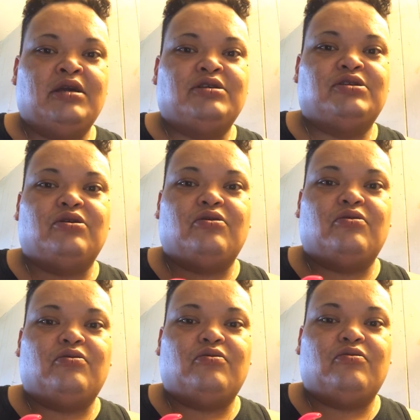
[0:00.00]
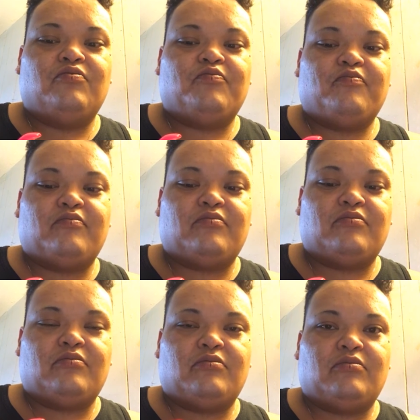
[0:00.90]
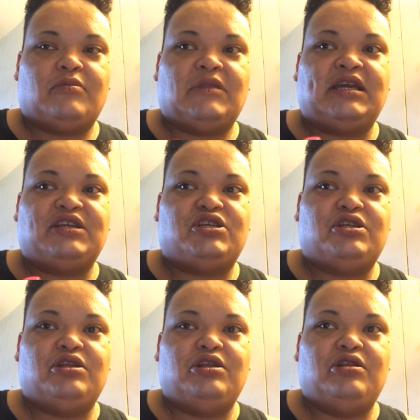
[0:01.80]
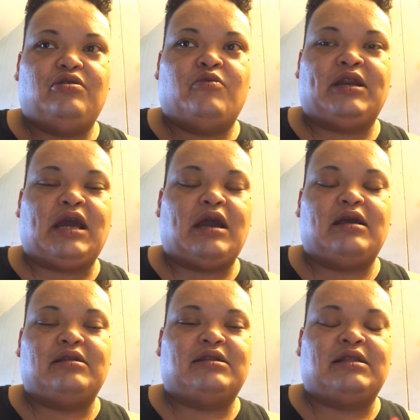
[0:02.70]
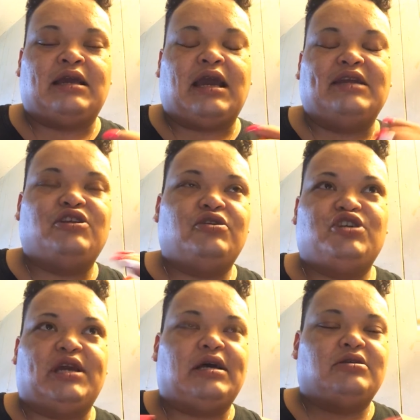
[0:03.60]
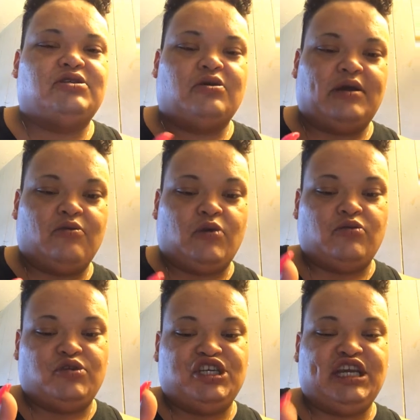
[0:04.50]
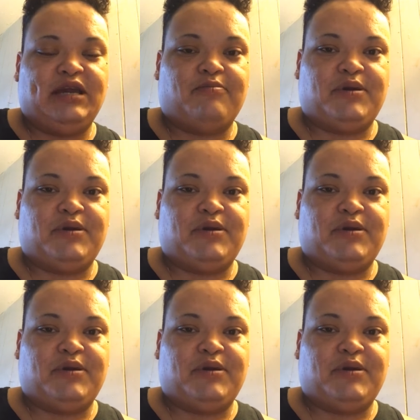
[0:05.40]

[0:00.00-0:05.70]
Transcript: So it, when like I do gel so it won't chip.